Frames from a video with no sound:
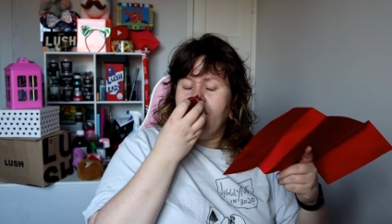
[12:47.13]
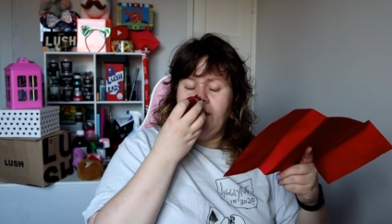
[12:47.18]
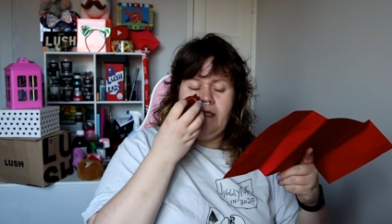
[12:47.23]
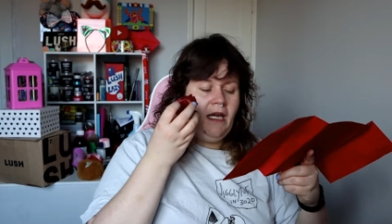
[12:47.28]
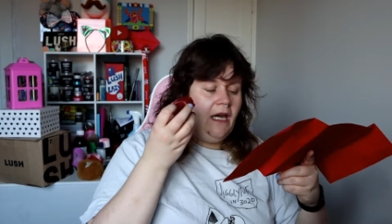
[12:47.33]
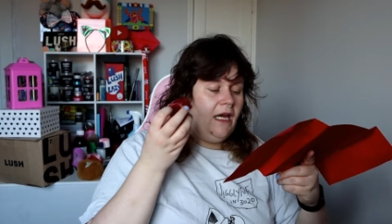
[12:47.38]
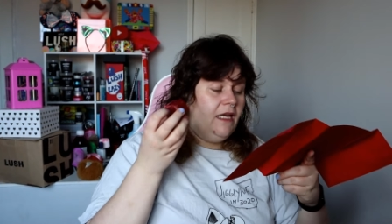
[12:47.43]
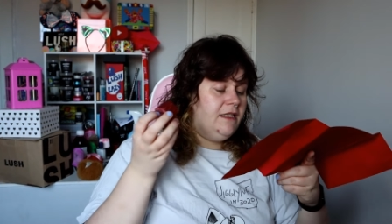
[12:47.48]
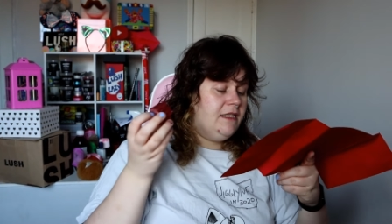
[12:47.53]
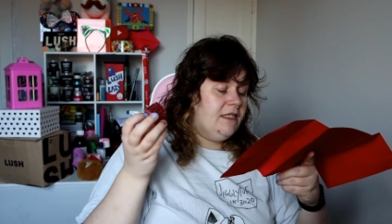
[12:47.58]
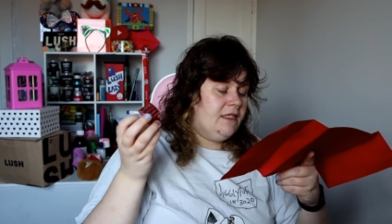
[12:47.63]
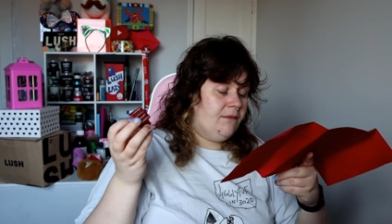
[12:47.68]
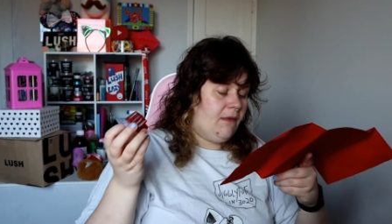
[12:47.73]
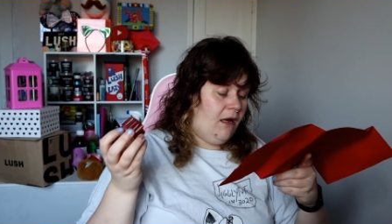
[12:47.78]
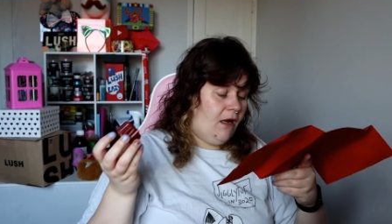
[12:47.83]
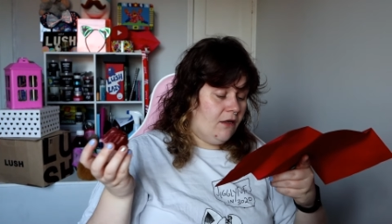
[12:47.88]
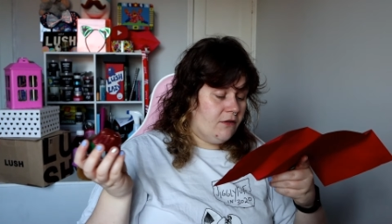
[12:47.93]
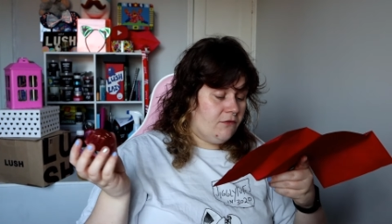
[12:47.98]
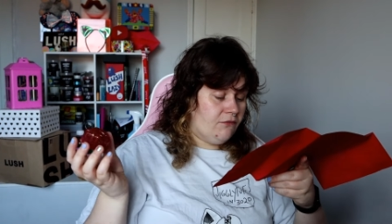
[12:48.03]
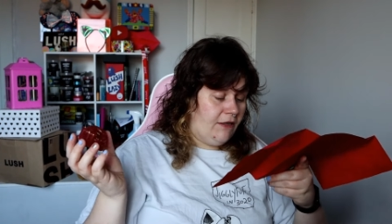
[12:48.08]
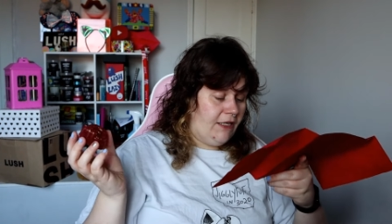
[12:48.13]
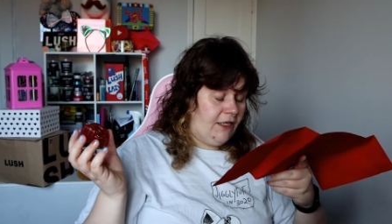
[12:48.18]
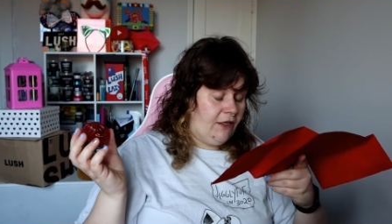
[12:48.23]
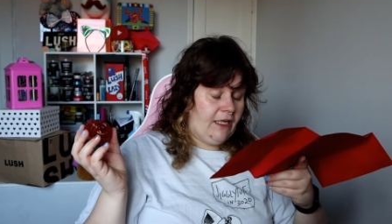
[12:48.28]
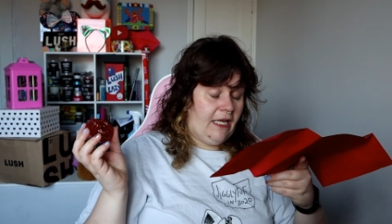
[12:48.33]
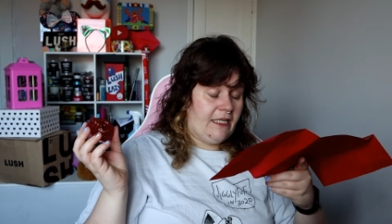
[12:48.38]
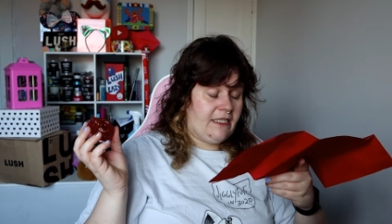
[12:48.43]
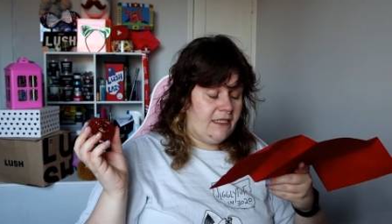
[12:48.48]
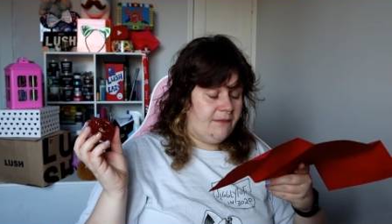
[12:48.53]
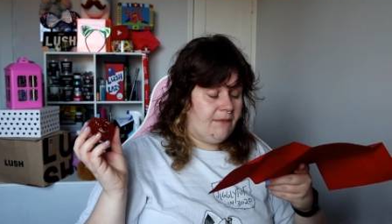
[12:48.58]
Yeah, it smells really
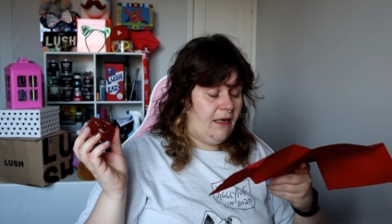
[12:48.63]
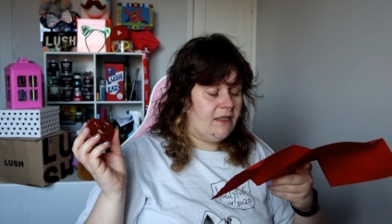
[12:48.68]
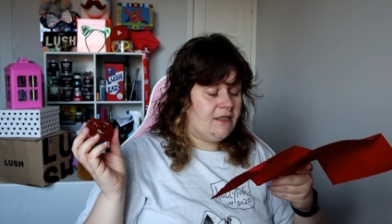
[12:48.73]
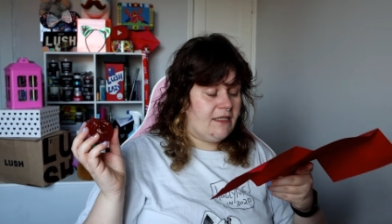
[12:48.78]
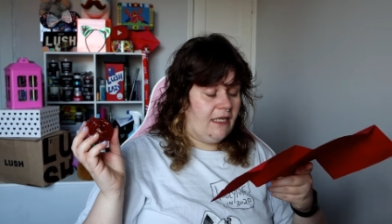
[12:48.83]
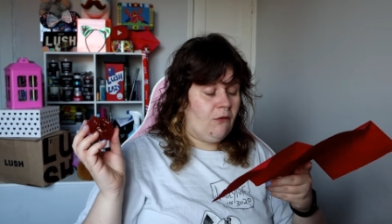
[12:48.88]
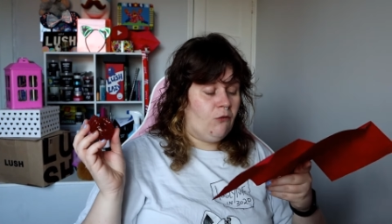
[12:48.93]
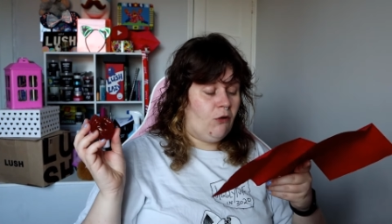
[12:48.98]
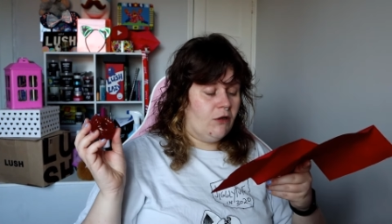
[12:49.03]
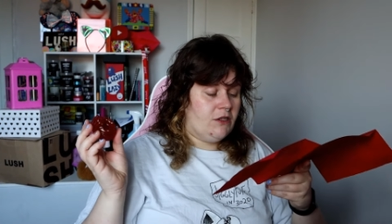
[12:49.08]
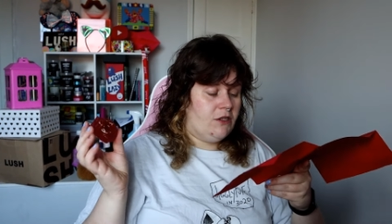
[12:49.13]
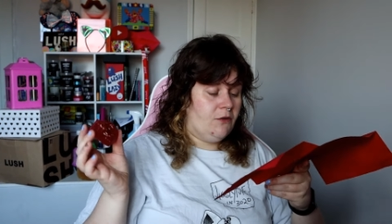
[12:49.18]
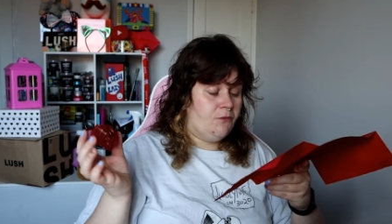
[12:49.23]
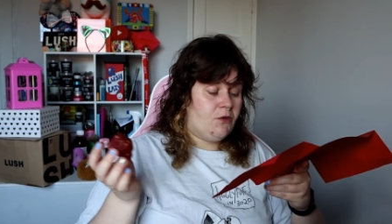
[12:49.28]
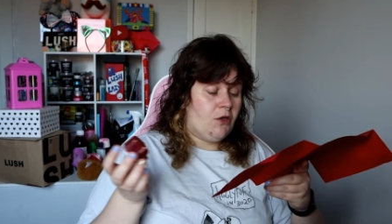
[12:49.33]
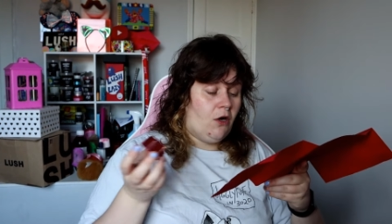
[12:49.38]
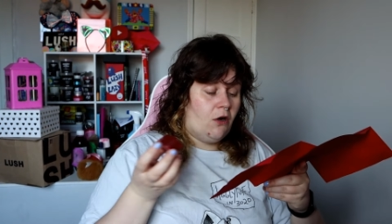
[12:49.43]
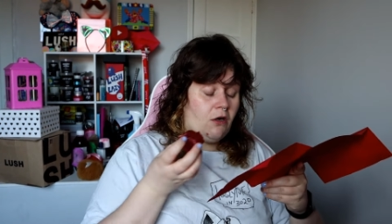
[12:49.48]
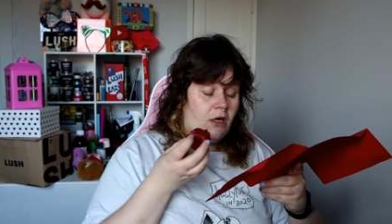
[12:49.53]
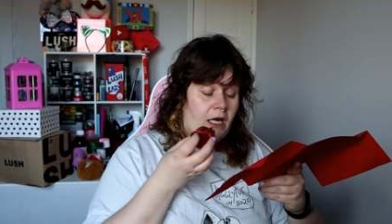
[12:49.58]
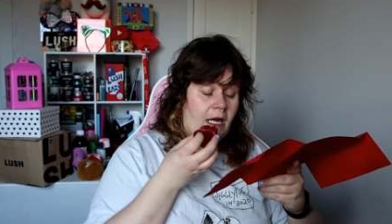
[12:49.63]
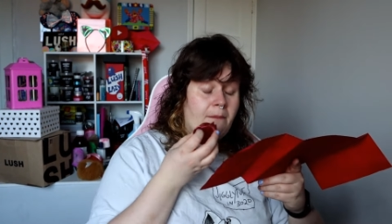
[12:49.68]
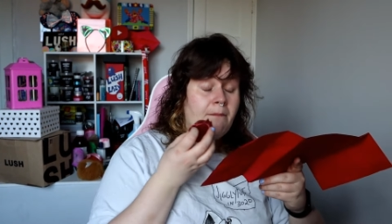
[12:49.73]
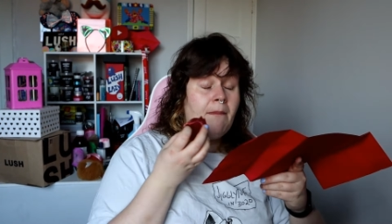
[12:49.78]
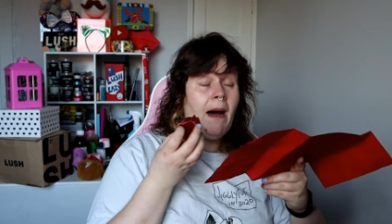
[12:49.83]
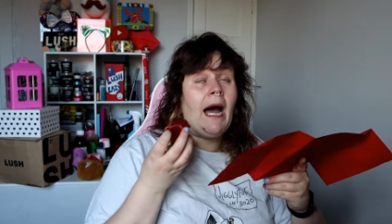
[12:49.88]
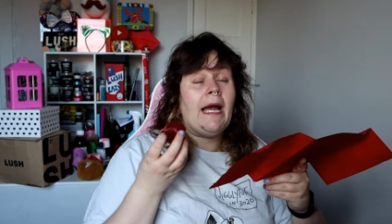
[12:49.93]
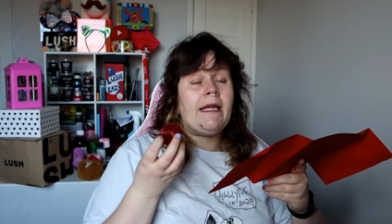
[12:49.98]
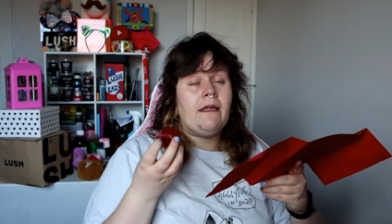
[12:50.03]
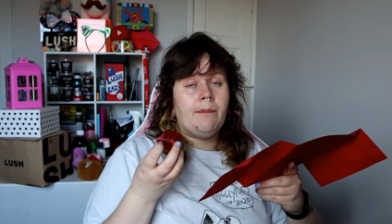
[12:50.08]
good. It smells like What's Up Doc, in
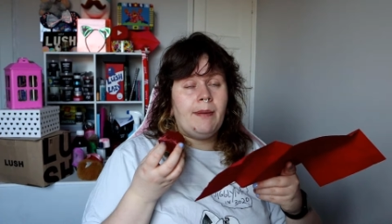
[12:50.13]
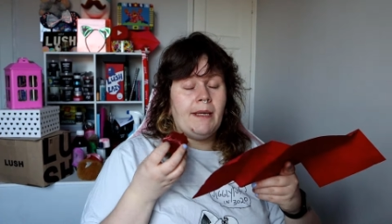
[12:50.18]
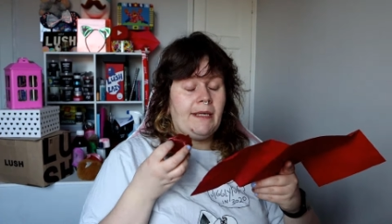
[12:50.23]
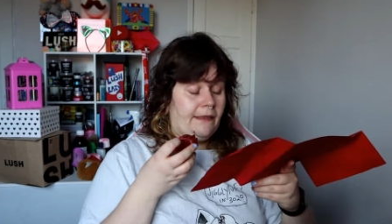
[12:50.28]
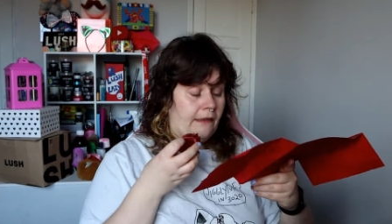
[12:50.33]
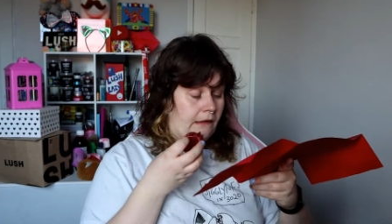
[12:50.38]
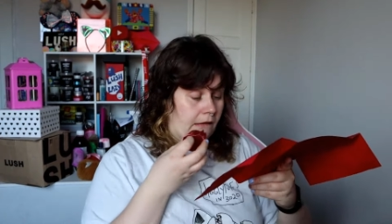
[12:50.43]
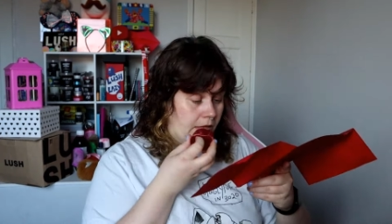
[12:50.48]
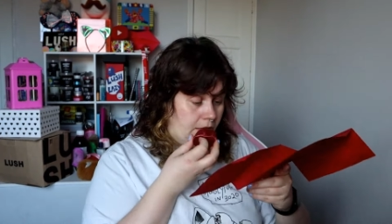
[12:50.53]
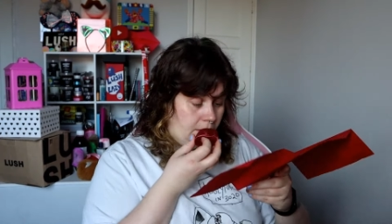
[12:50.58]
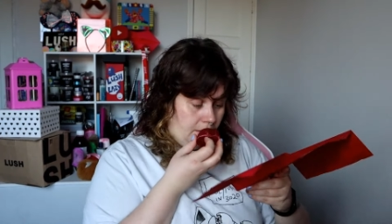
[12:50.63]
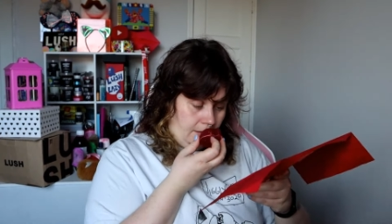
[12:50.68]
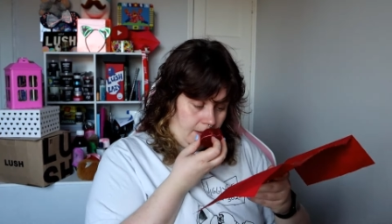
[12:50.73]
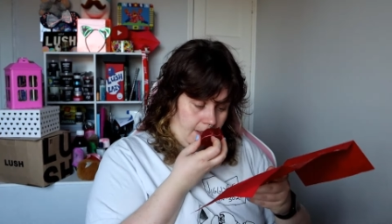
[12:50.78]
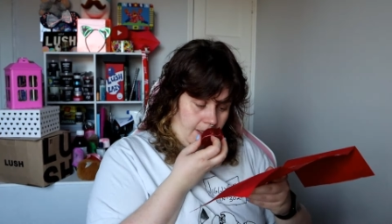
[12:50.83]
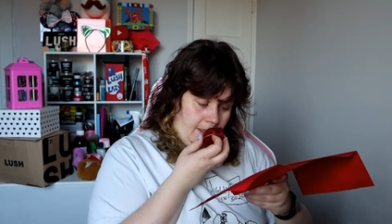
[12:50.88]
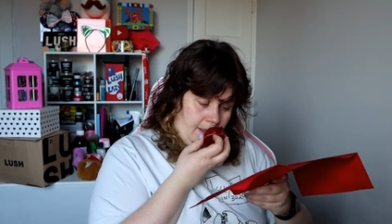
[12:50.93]
my opinion.